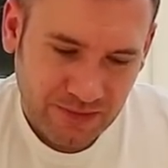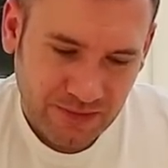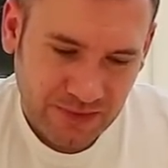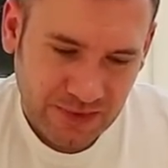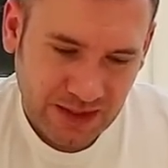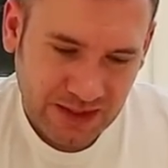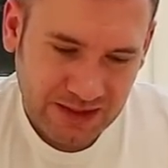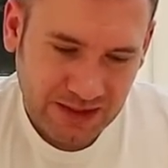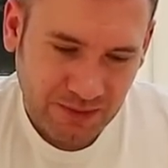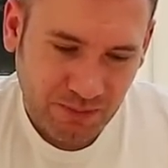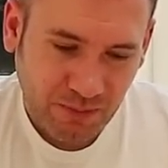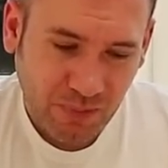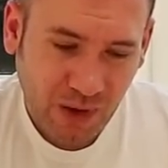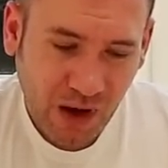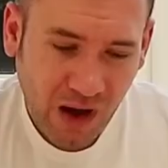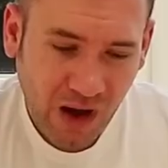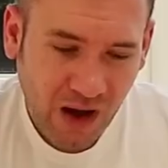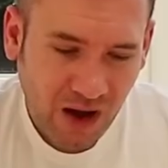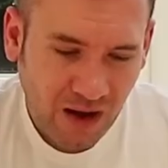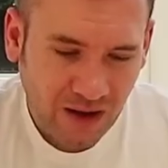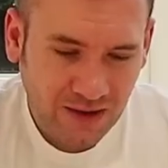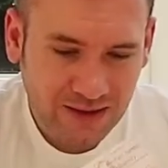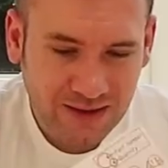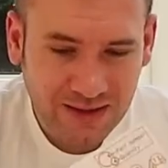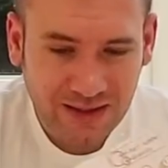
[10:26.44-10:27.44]
There's a
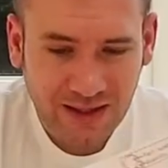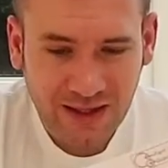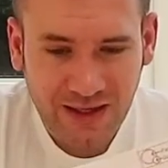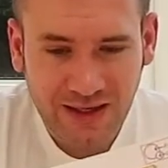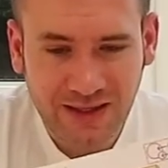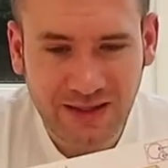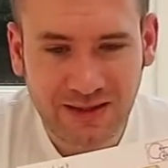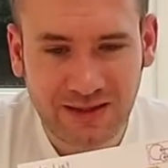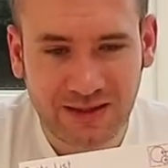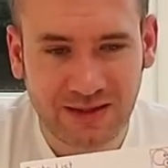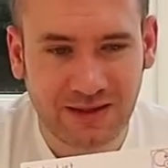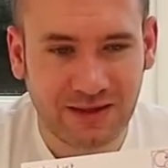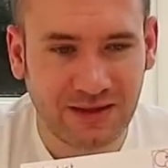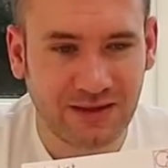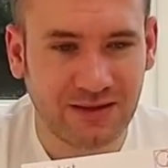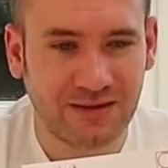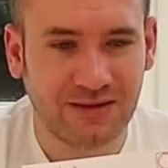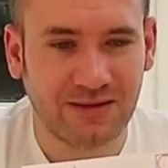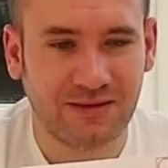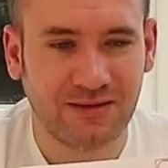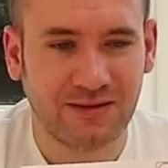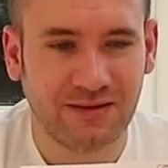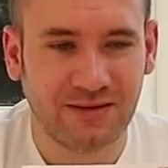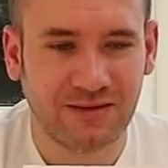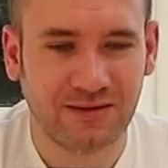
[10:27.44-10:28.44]
parts list,
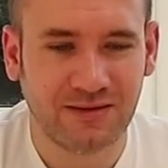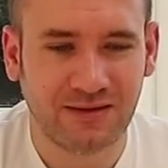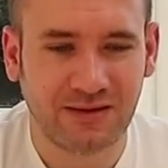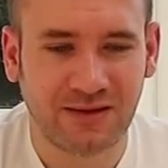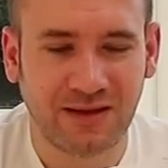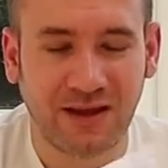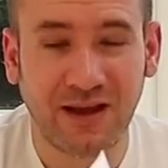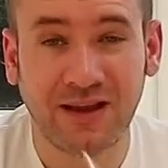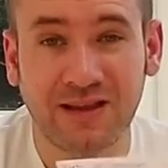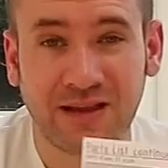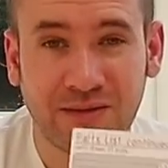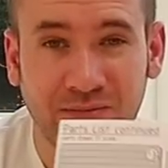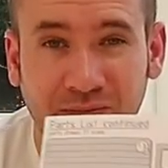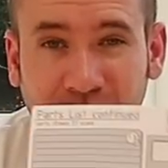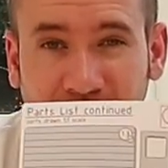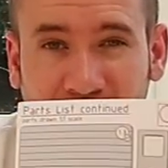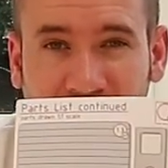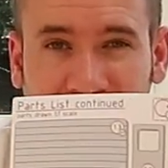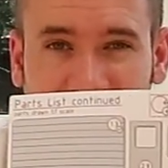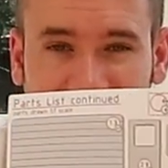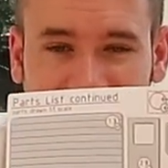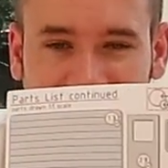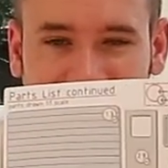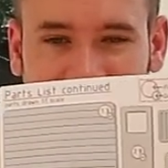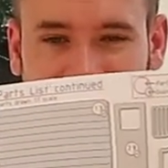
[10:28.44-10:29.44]
and then
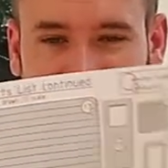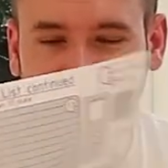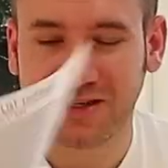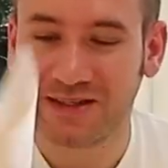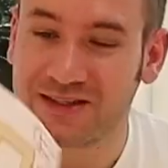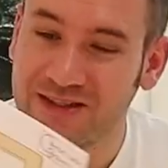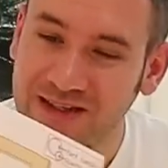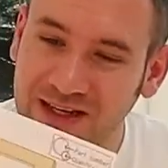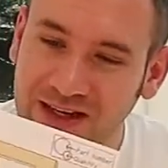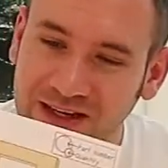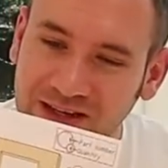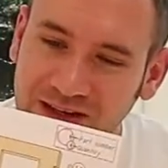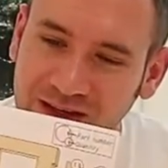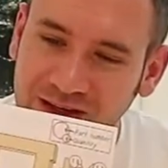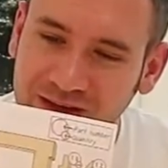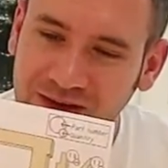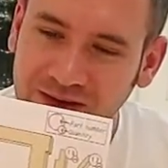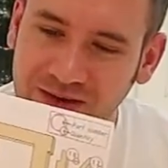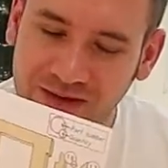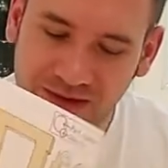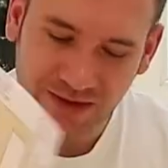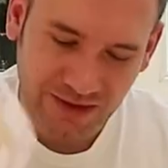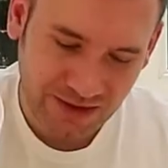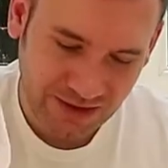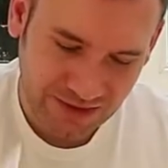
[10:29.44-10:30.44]
parts list
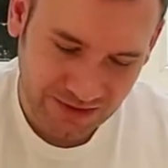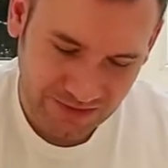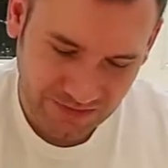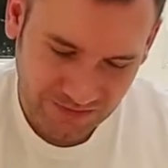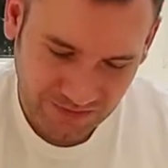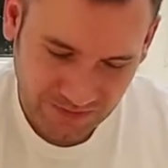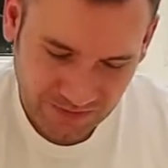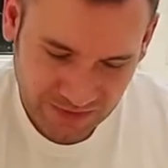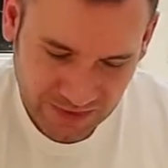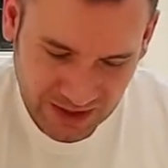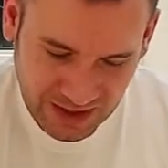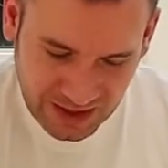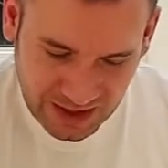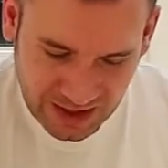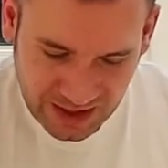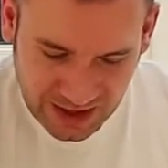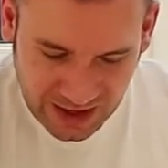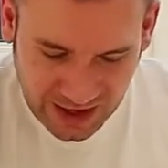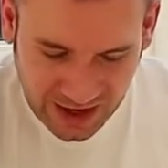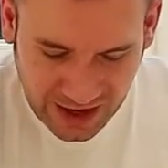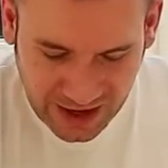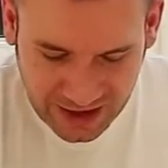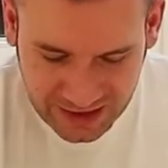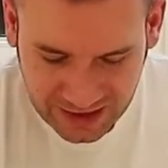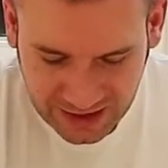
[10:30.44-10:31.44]
continued,
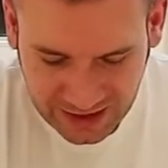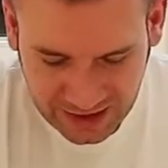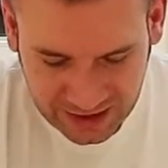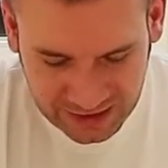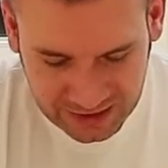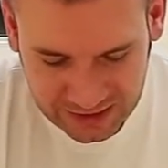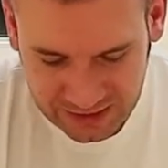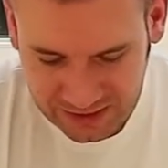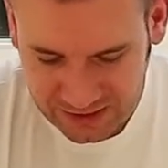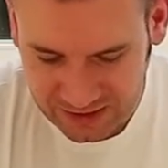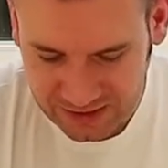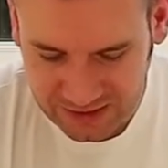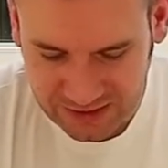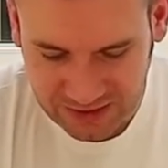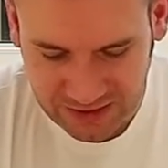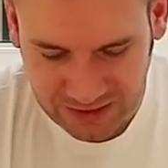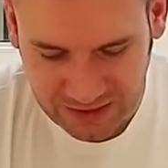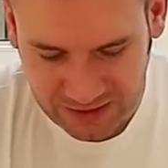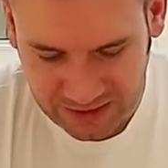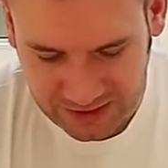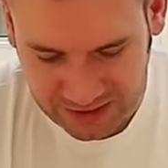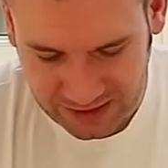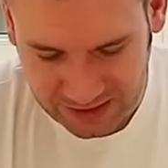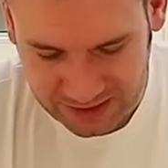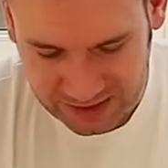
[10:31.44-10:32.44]
and then just
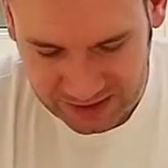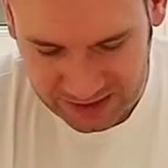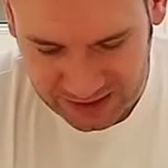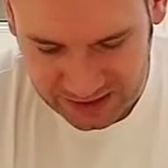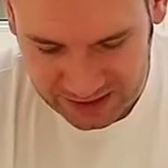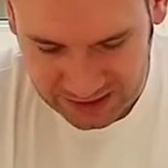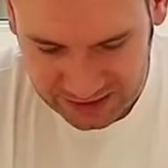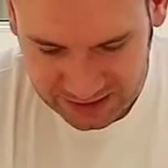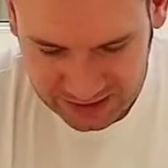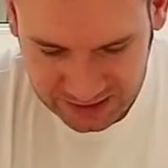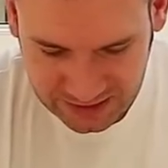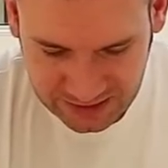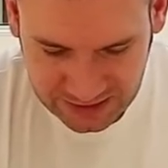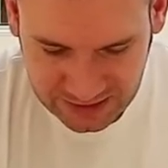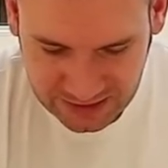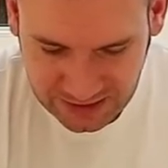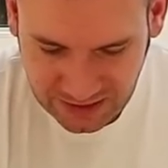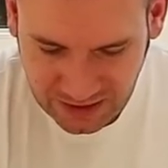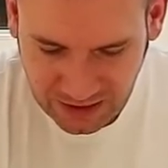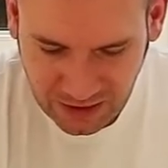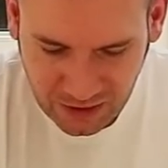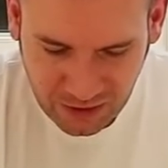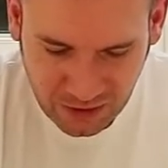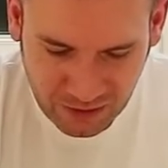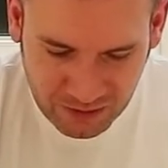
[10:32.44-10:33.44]
look at
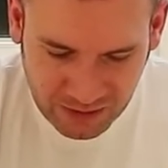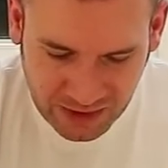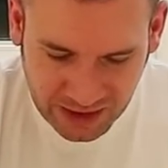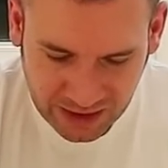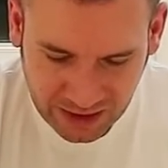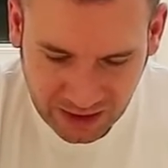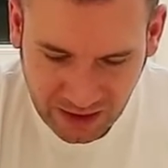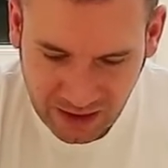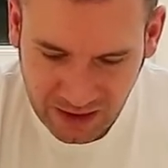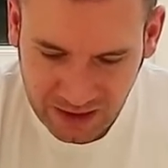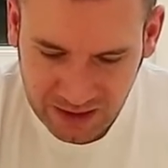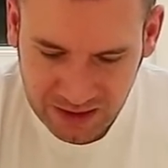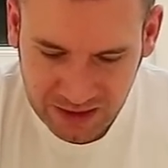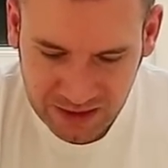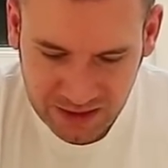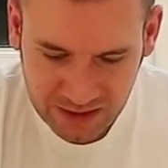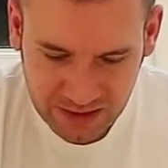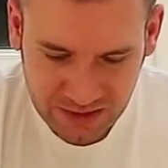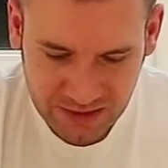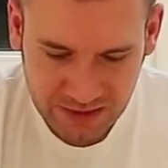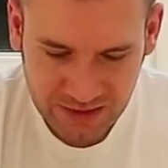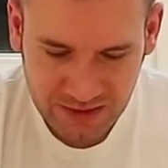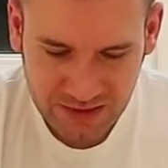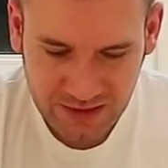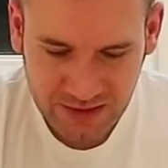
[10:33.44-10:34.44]
this. Oh my
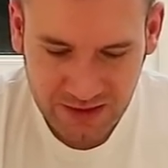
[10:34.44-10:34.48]
gosh.